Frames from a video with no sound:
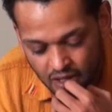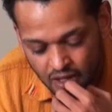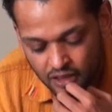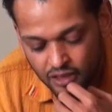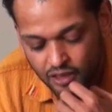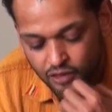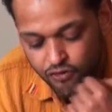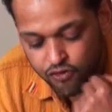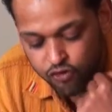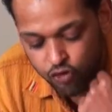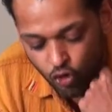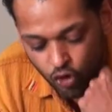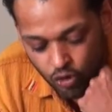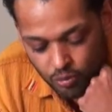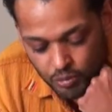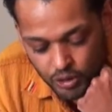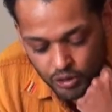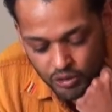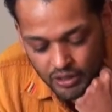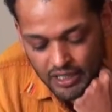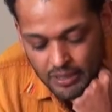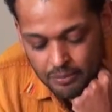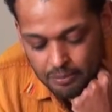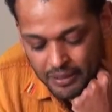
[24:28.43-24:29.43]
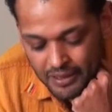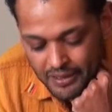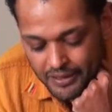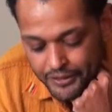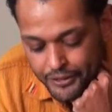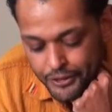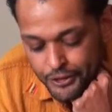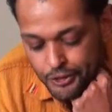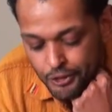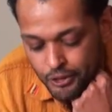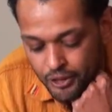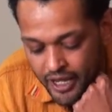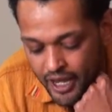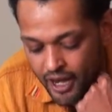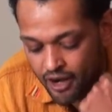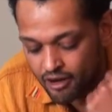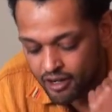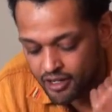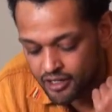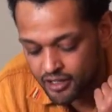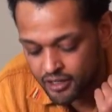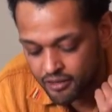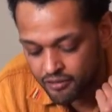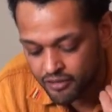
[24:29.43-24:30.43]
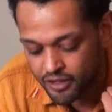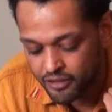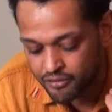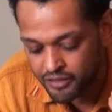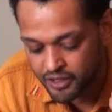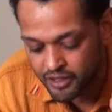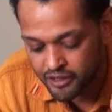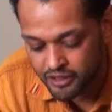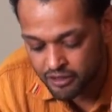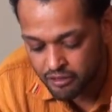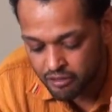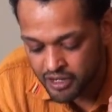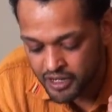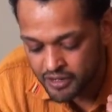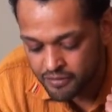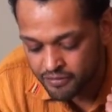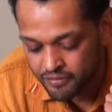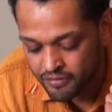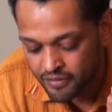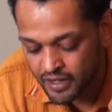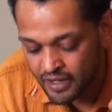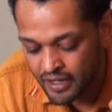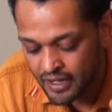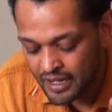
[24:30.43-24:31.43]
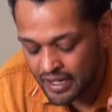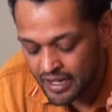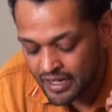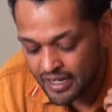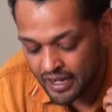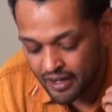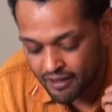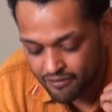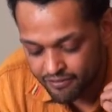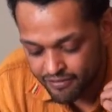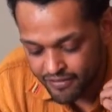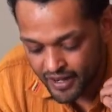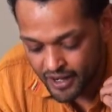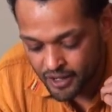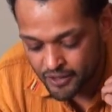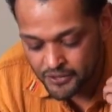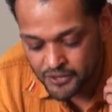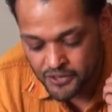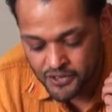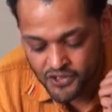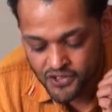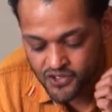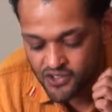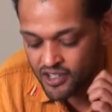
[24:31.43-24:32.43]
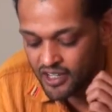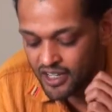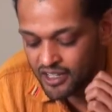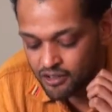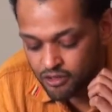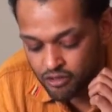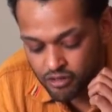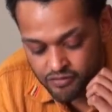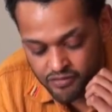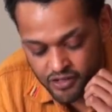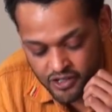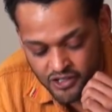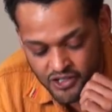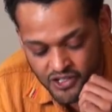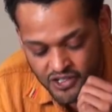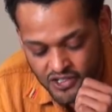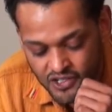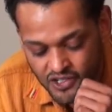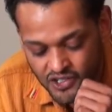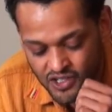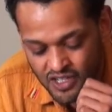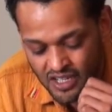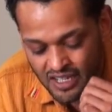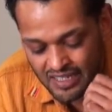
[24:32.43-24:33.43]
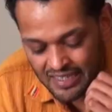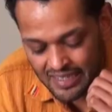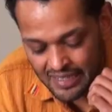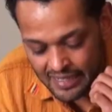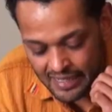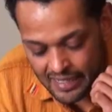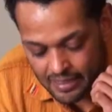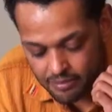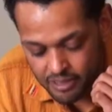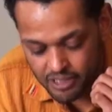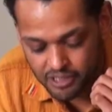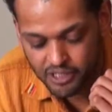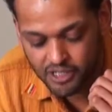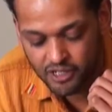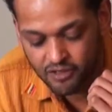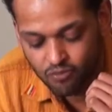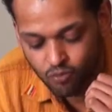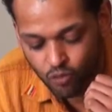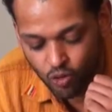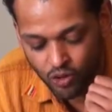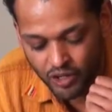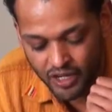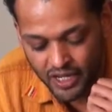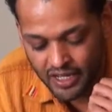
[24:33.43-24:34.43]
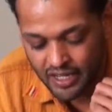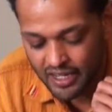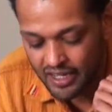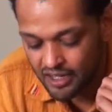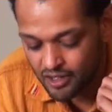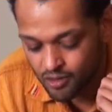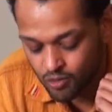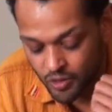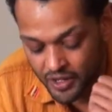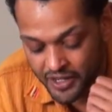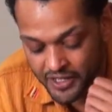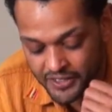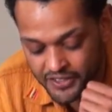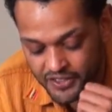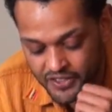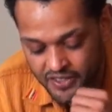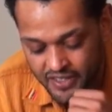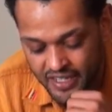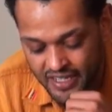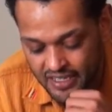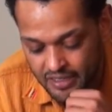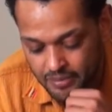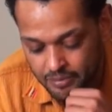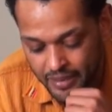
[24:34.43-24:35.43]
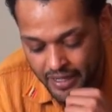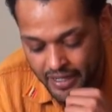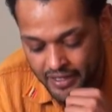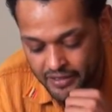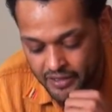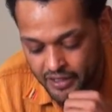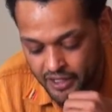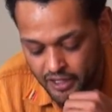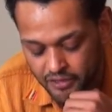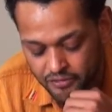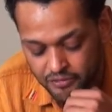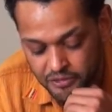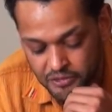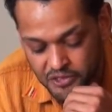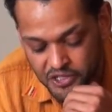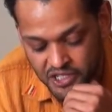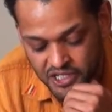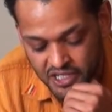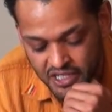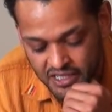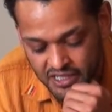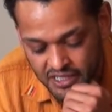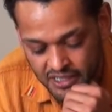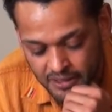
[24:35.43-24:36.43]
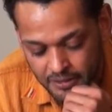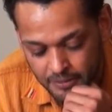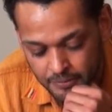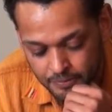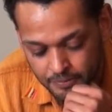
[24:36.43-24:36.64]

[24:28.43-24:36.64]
The formal and political character of their grief confounds and traverses the limits of mourning in ways that demand careful study.